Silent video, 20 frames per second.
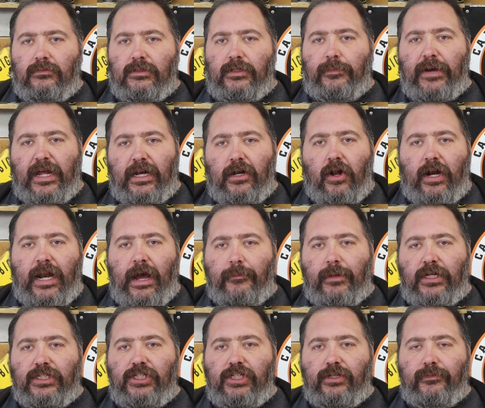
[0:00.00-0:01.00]
Depending on how
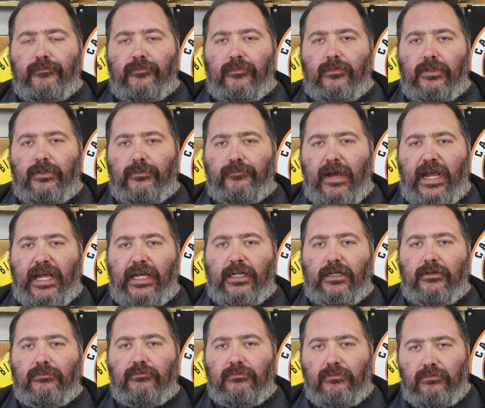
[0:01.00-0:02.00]
much you
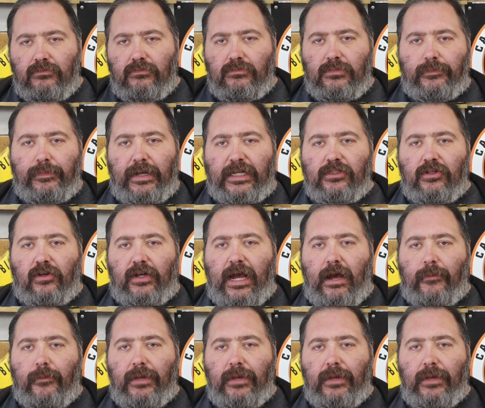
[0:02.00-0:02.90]
make, depends on how